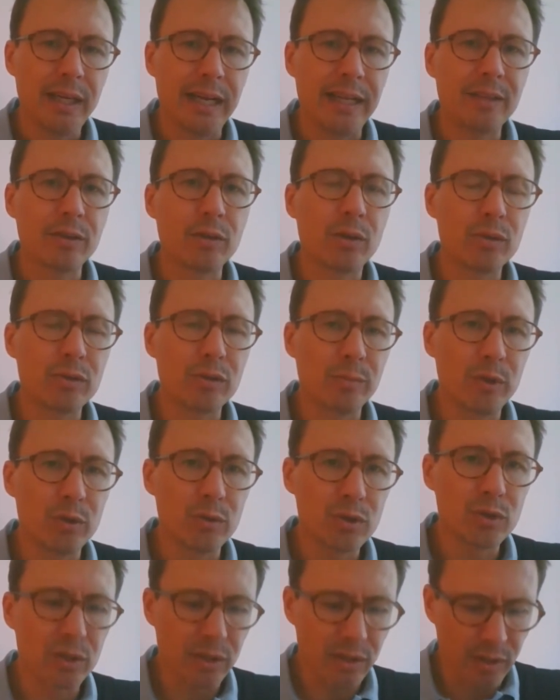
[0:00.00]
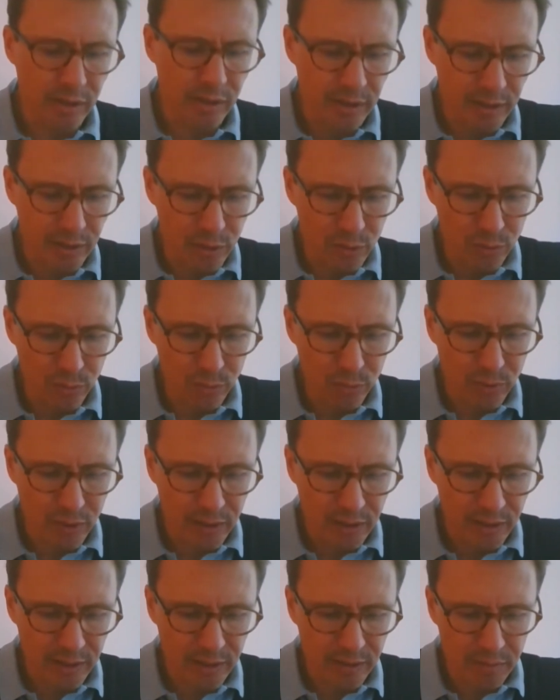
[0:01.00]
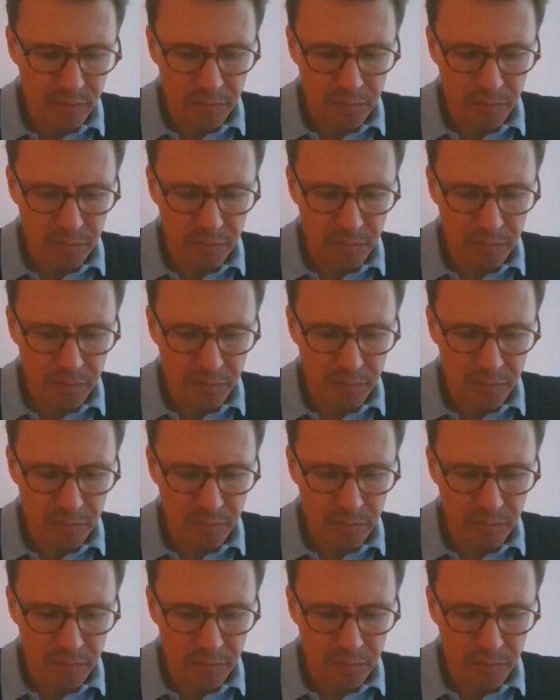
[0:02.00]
and the contribution uh, to uh,